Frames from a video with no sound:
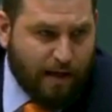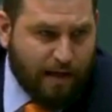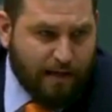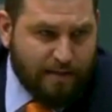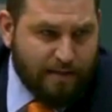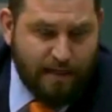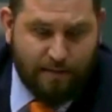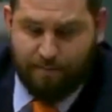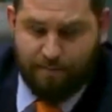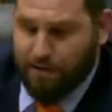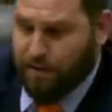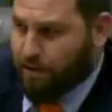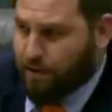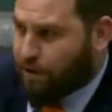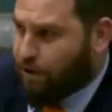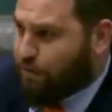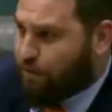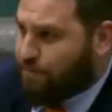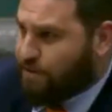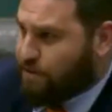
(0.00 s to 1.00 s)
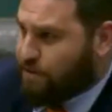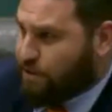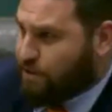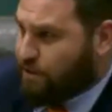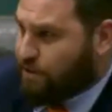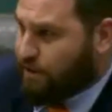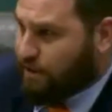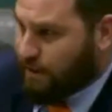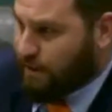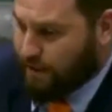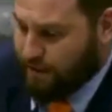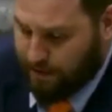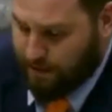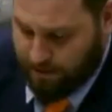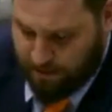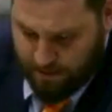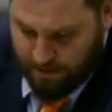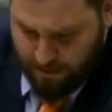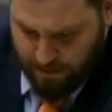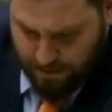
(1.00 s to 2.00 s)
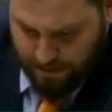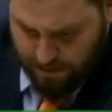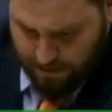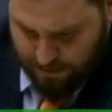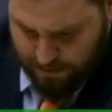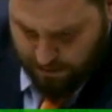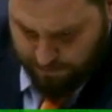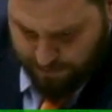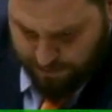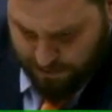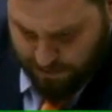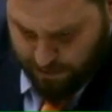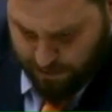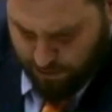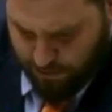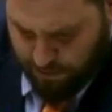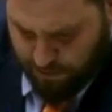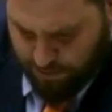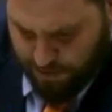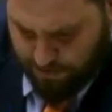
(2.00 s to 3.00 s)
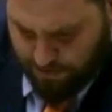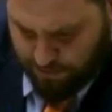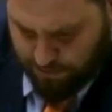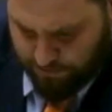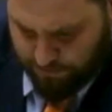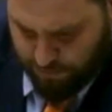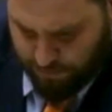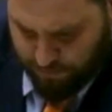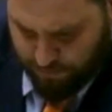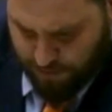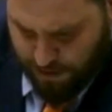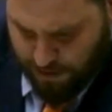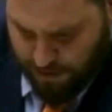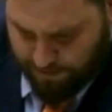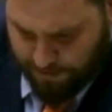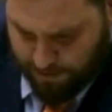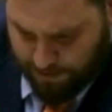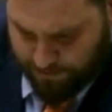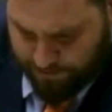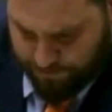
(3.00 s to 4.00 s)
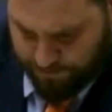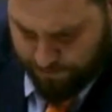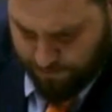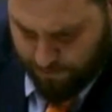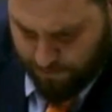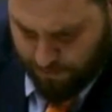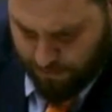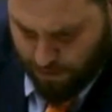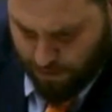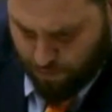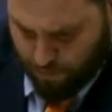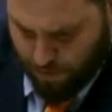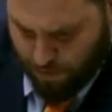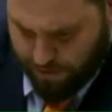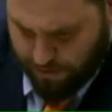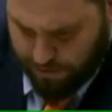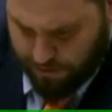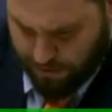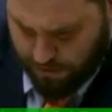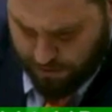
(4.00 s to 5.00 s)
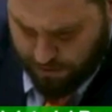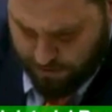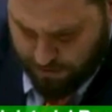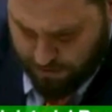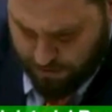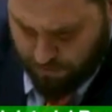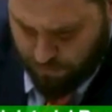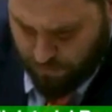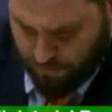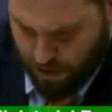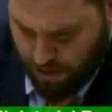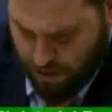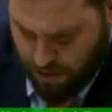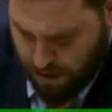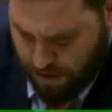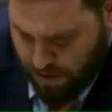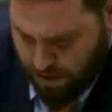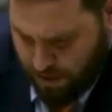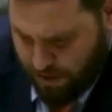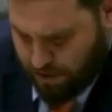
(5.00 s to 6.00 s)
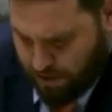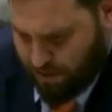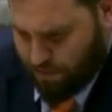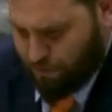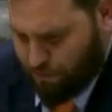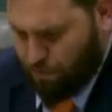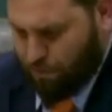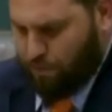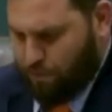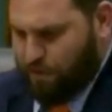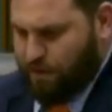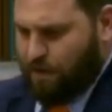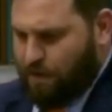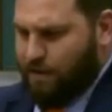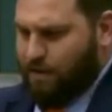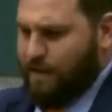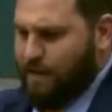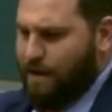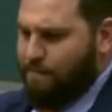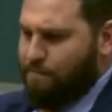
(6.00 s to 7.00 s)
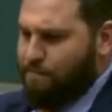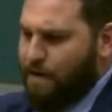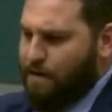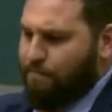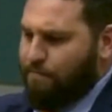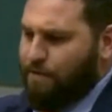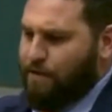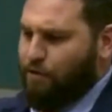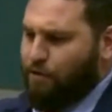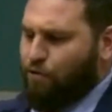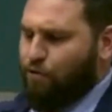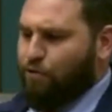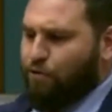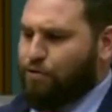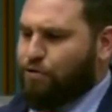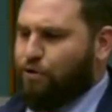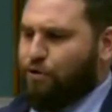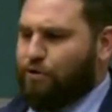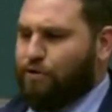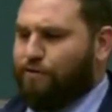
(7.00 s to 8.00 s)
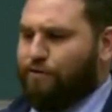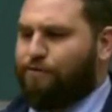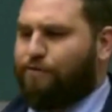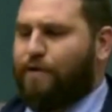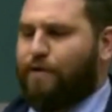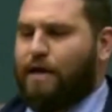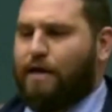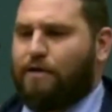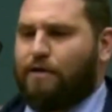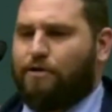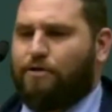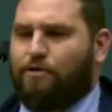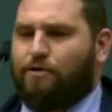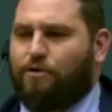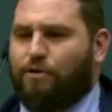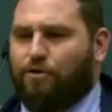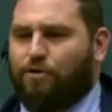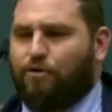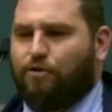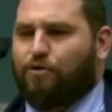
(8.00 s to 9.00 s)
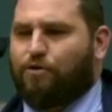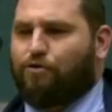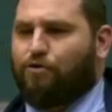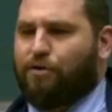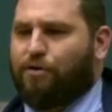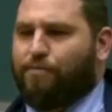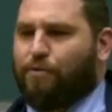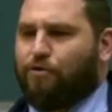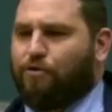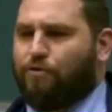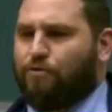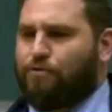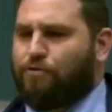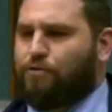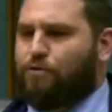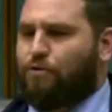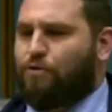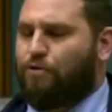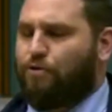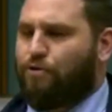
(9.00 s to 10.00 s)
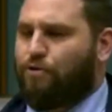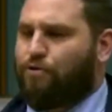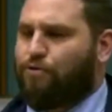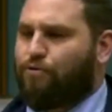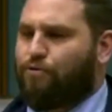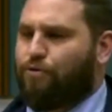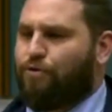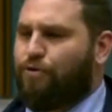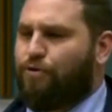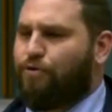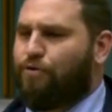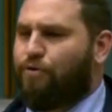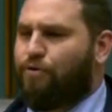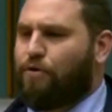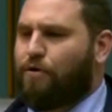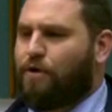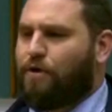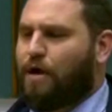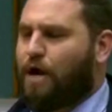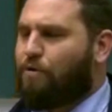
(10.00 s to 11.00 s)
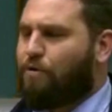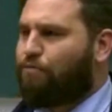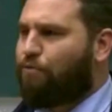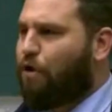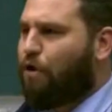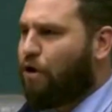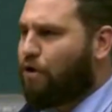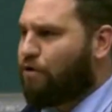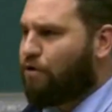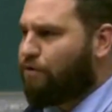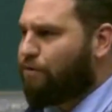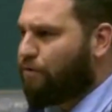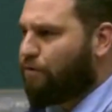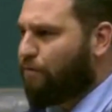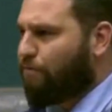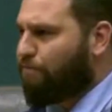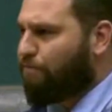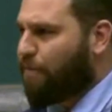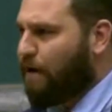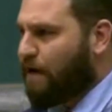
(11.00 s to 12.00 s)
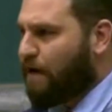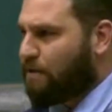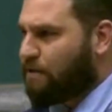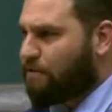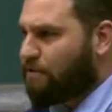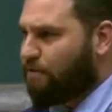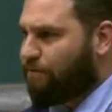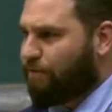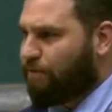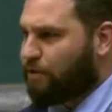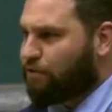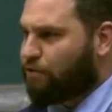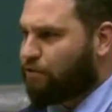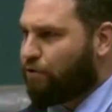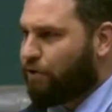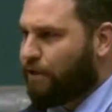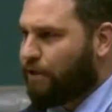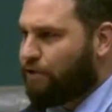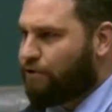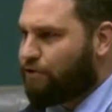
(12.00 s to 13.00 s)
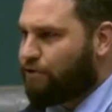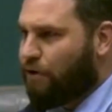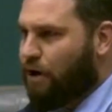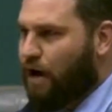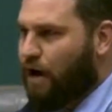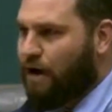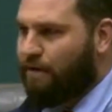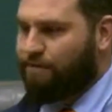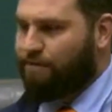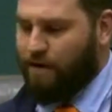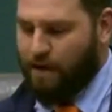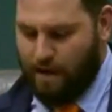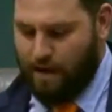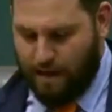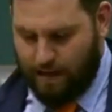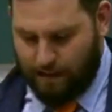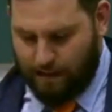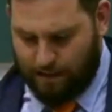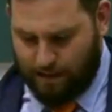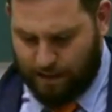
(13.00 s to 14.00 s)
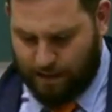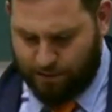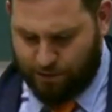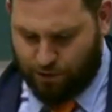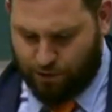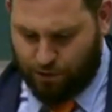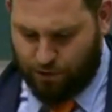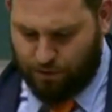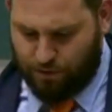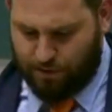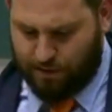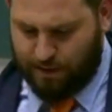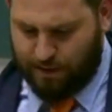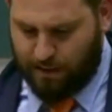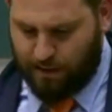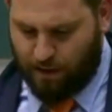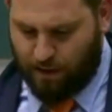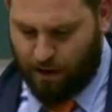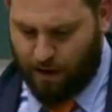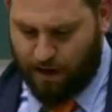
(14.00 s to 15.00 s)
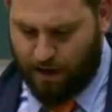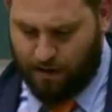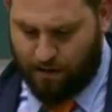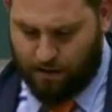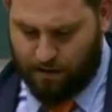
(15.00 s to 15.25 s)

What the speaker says: Deputy Opposition Leader jumping in on the member of Karama. I wonder, would that member also defend the youth criminals who threw a rock through a bus on Victoria Drive last Tuesday night,